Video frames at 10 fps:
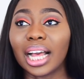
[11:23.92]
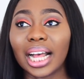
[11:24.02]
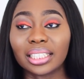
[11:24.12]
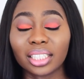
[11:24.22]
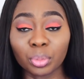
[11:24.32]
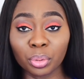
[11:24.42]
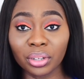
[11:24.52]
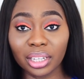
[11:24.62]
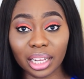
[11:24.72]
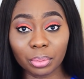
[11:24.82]
As a
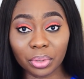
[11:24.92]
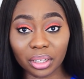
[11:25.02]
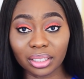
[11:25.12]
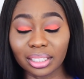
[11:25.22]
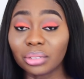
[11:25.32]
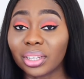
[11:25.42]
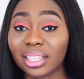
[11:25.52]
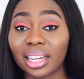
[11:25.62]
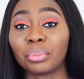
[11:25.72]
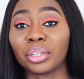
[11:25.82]
spirit-led person, that's why I
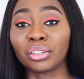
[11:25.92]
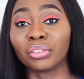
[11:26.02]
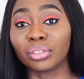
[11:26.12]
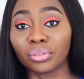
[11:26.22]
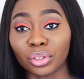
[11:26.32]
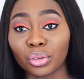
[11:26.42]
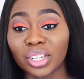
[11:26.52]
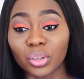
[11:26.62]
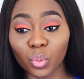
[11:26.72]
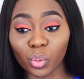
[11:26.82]
said at the beginning of this video,